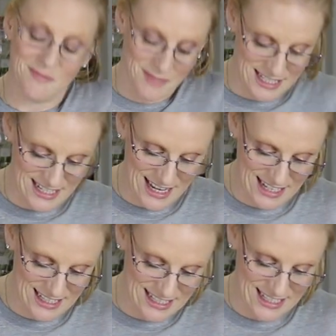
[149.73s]
But
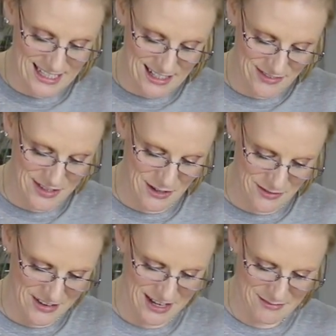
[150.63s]
tonight this is dinner for the
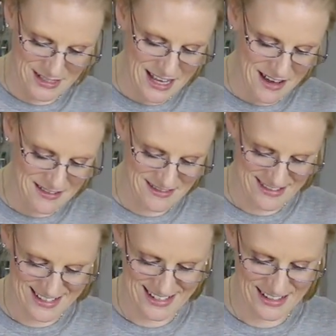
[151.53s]
whole fam. So,
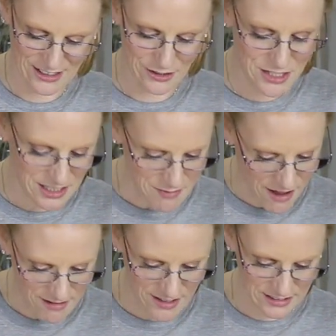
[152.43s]
little chili
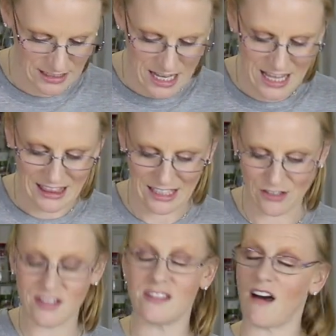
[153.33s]
powder,
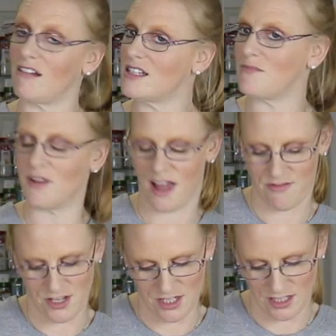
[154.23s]
little salt to bring
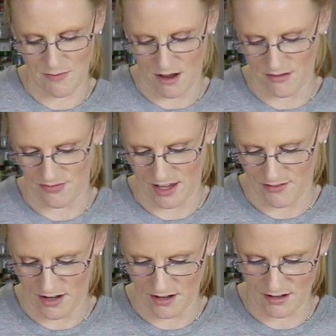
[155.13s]
out the chili powder
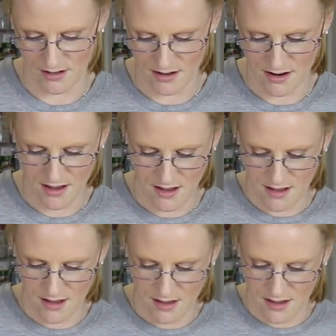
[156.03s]
flavor,
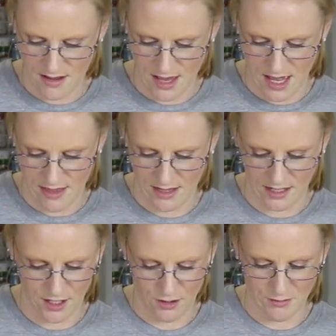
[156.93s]
and then
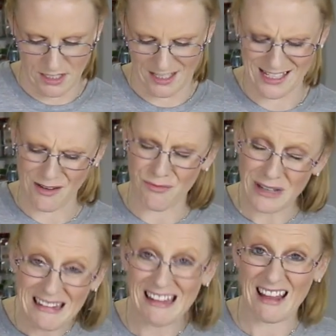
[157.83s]
cumin because I
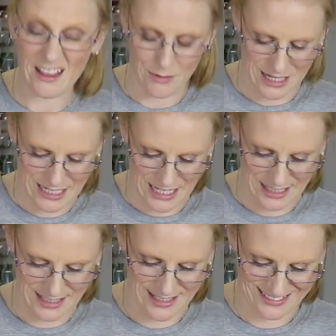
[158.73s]
really like the way it
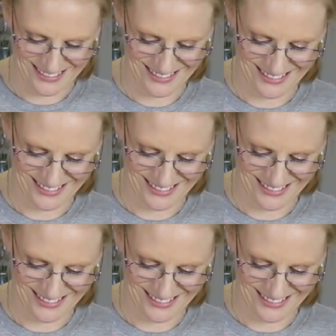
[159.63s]
tastes.